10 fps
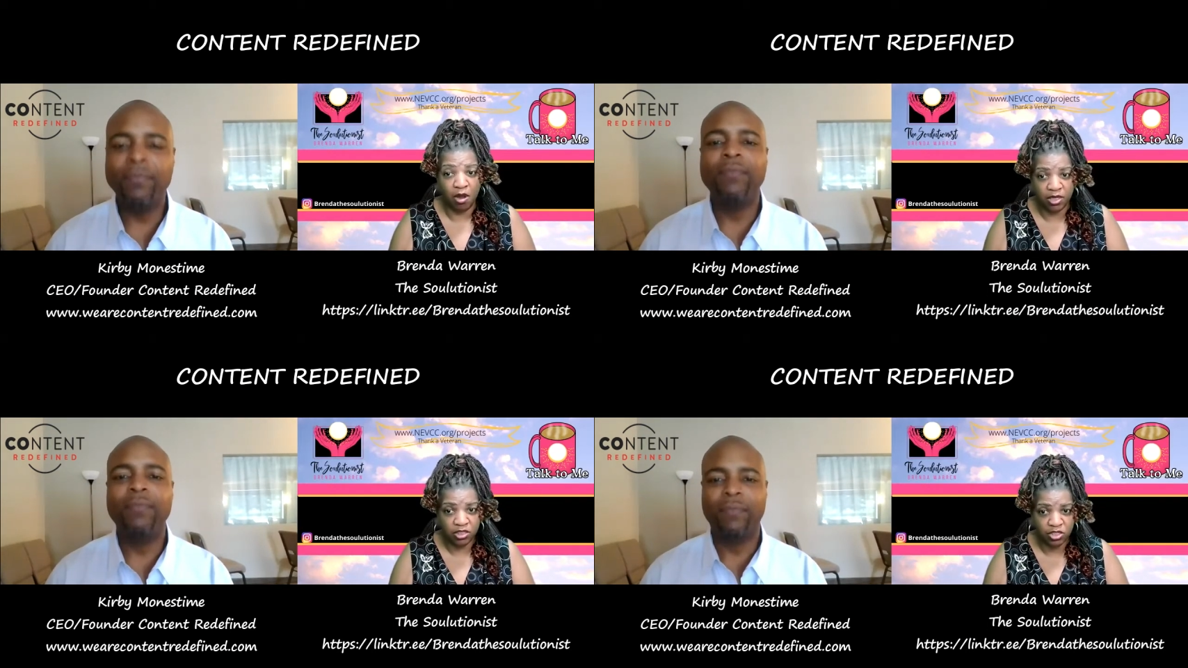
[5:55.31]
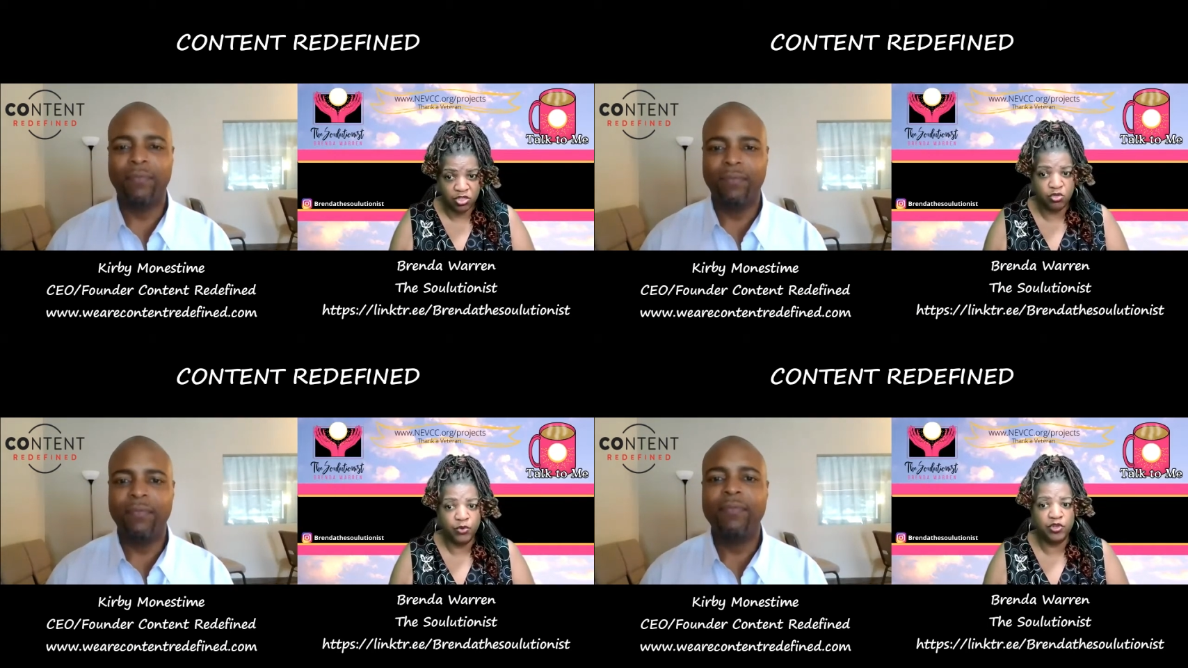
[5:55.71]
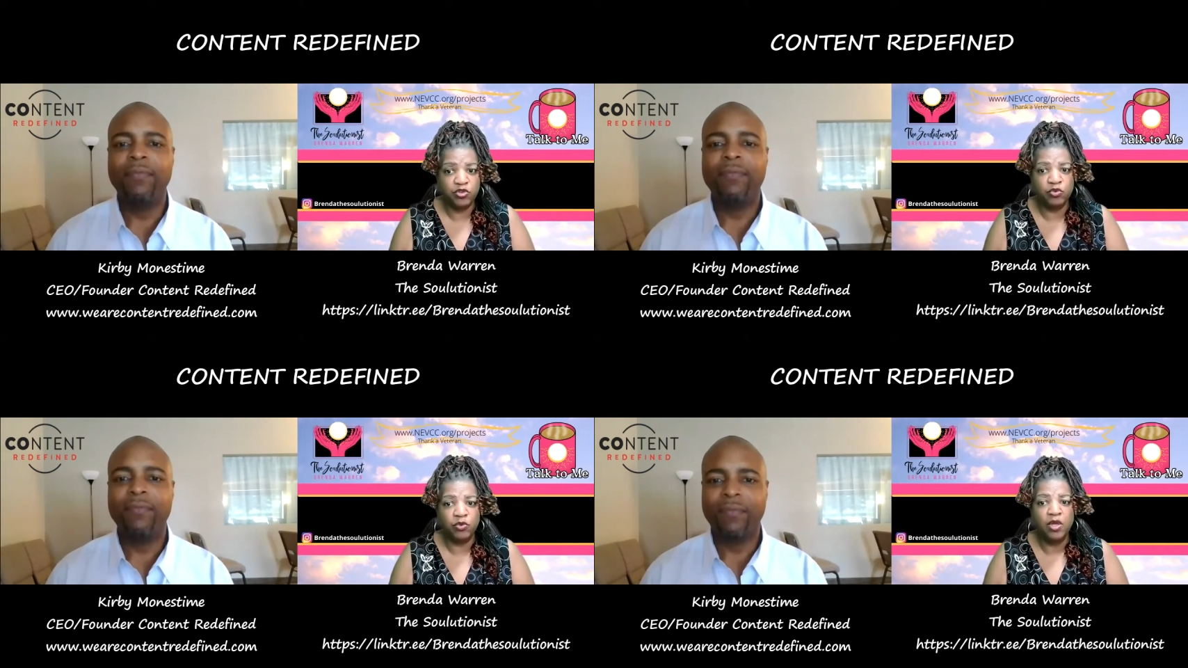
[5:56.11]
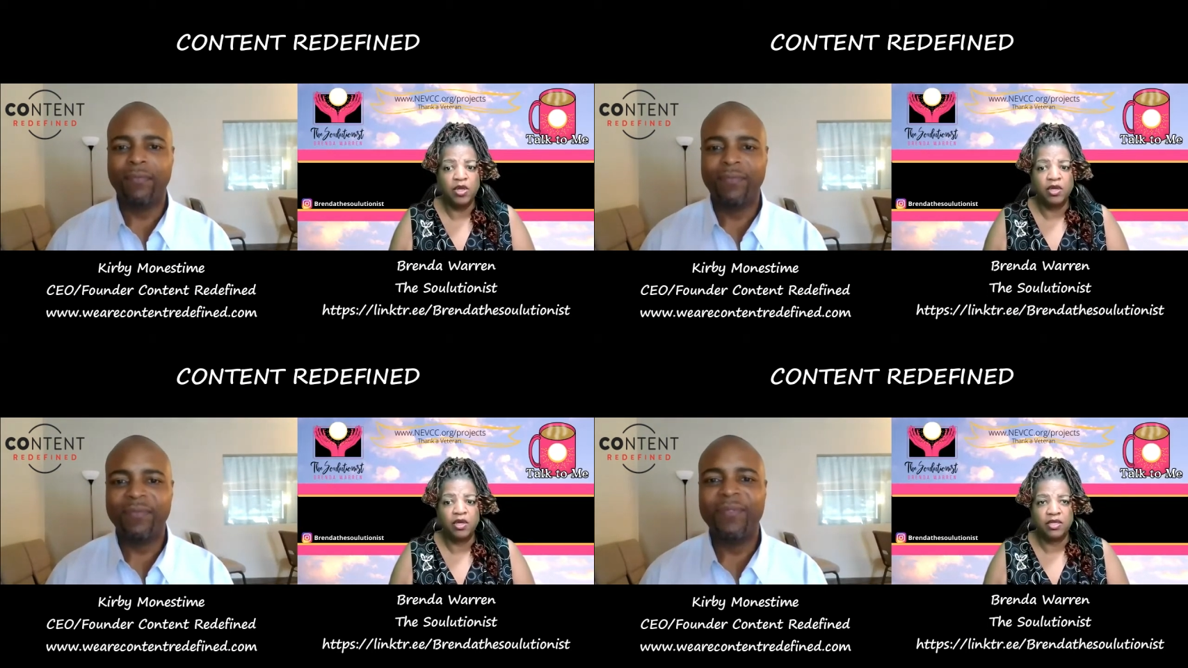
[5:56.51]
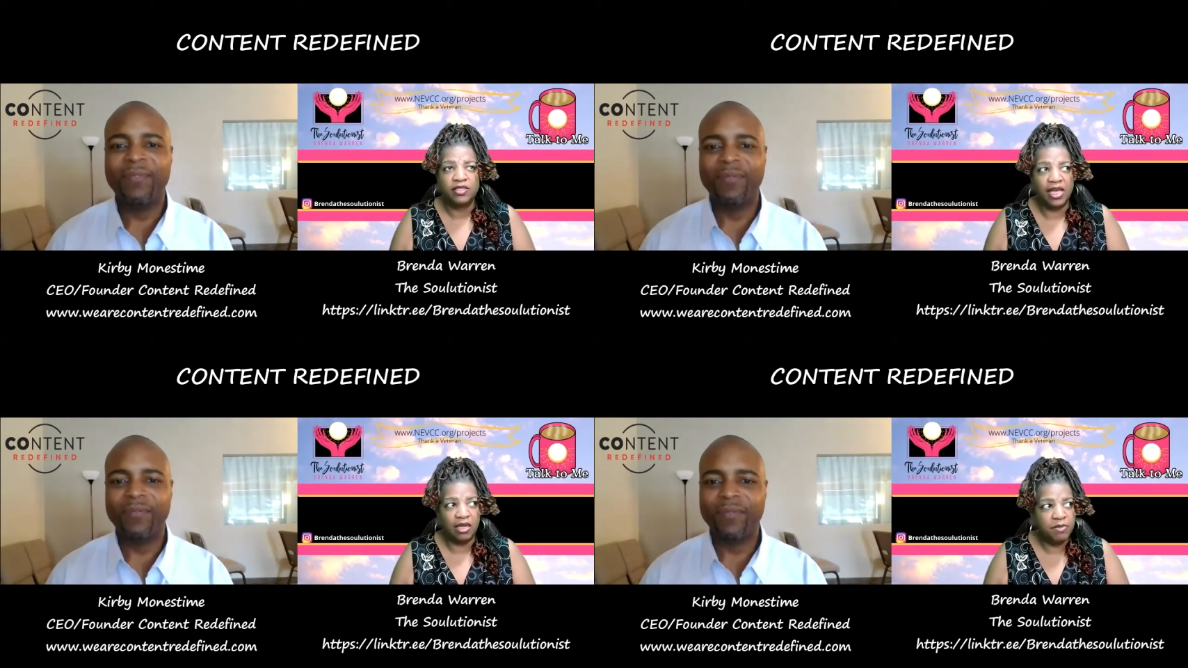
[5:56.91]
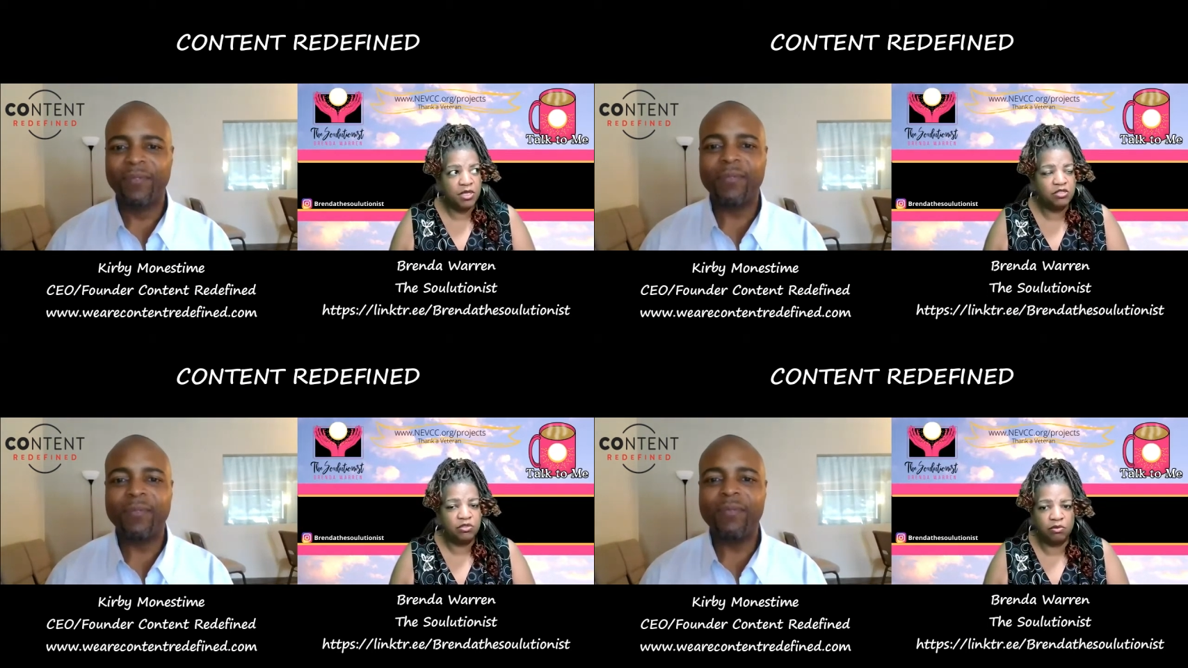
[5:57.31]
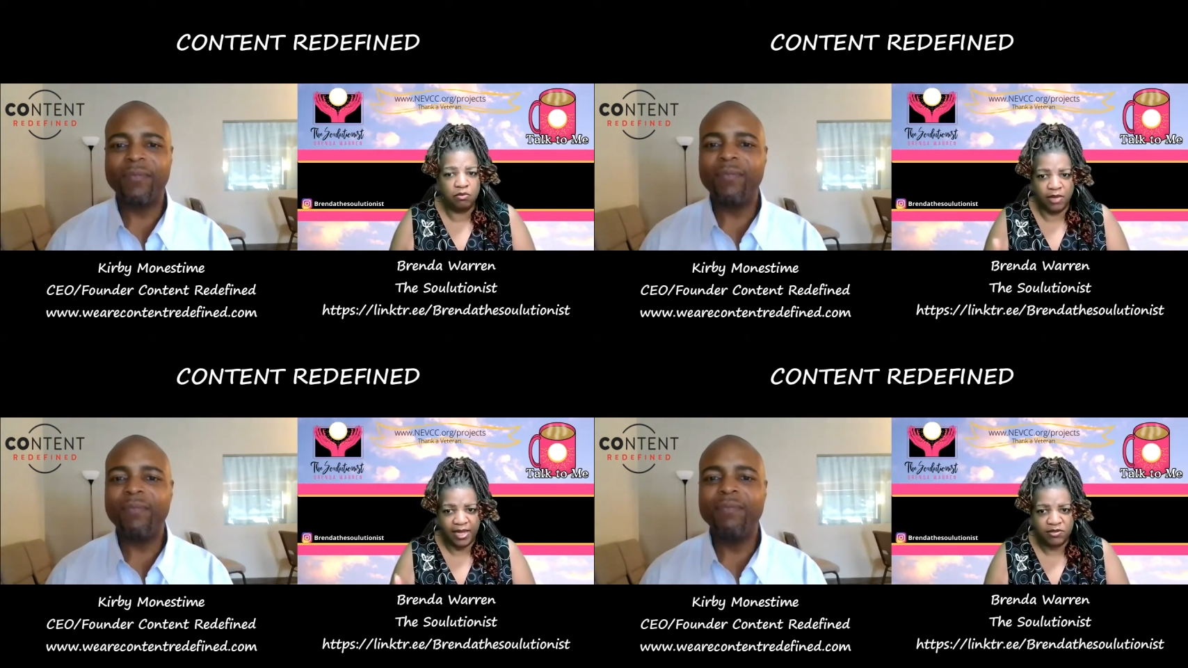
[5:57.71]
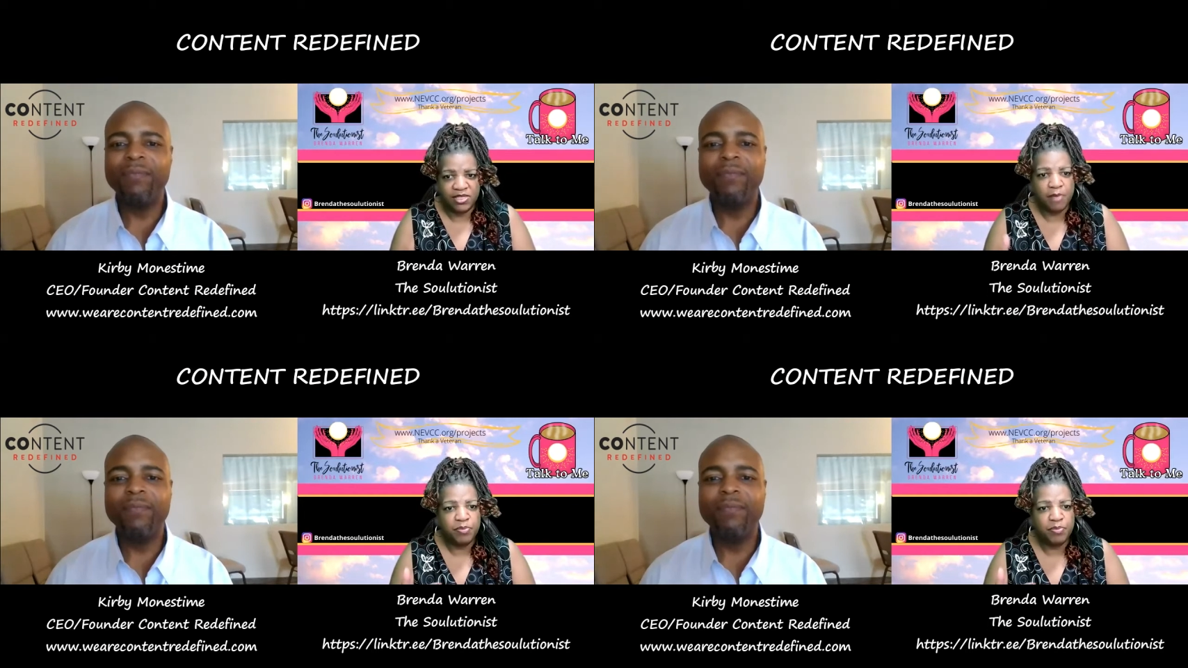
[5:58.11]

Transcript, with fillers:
Speaker 1: talking to you and you telling me to, like you say,